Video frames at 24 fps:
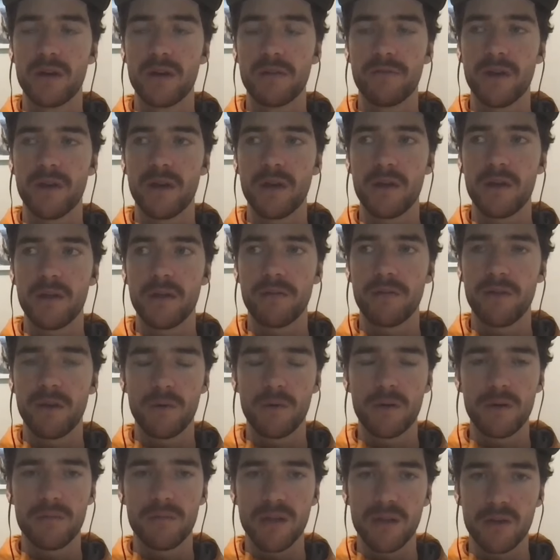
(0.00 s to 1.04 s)
if I if I
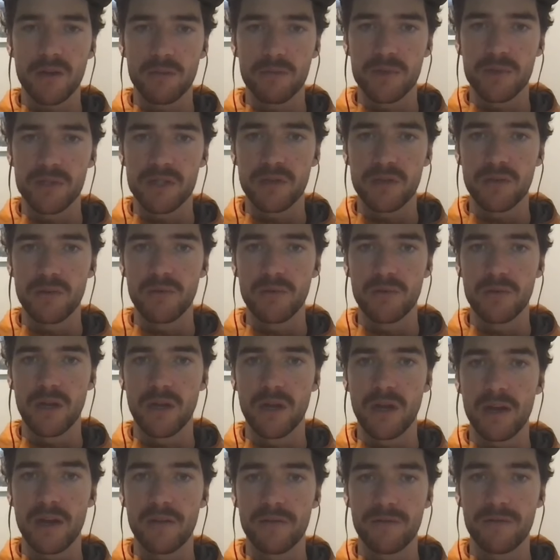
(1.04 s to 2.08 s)
want to be able to pursue the
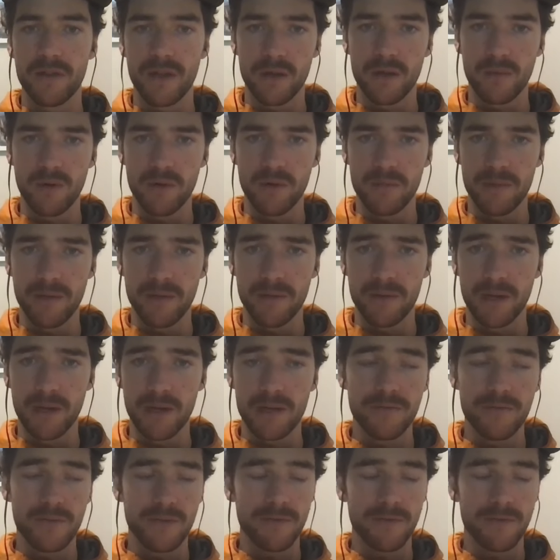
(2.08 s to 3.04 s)
life that I want to be able to live,